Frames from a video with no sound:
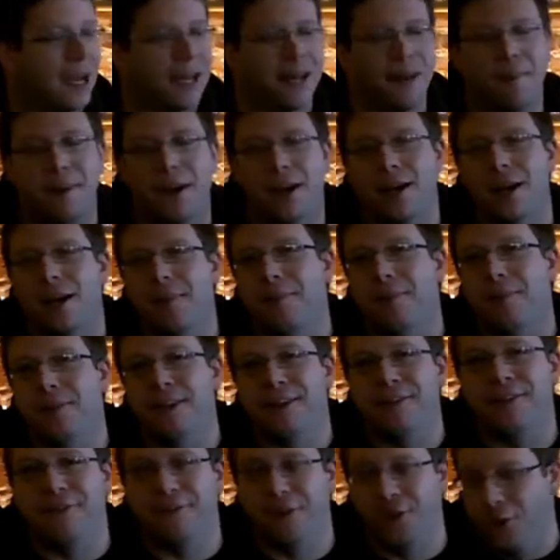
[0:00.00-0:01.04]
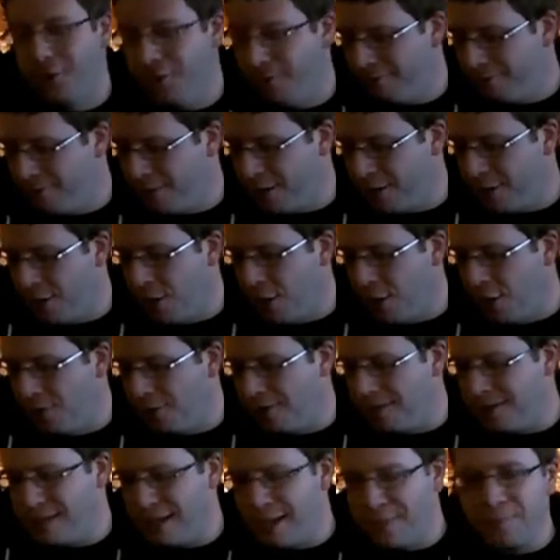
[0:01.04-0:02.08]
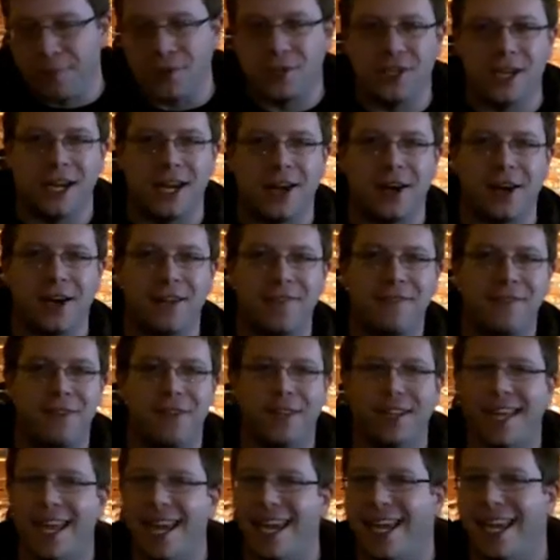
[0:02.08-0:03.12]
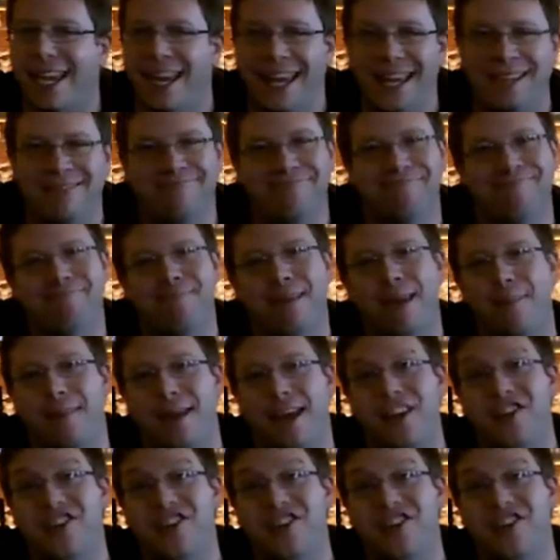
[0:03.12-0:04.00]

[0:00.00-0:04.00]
not going to pair it up with any food, although 10% I already feel it kicking in. Maybe